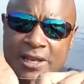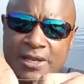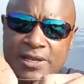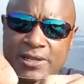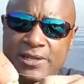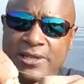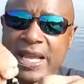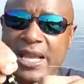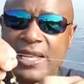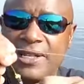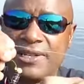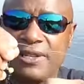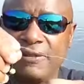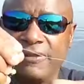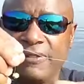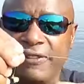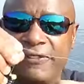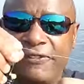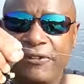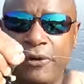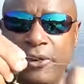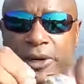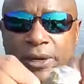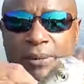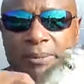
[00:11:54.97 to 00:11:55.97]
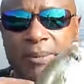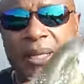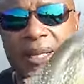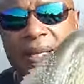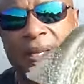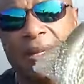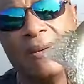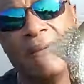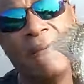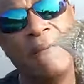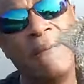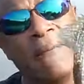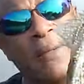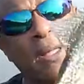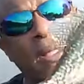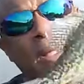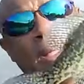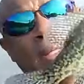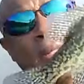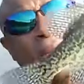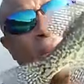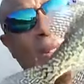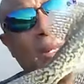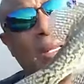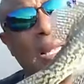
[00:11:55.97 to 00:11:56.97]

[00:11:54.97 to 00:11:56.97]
You guys have afforded me the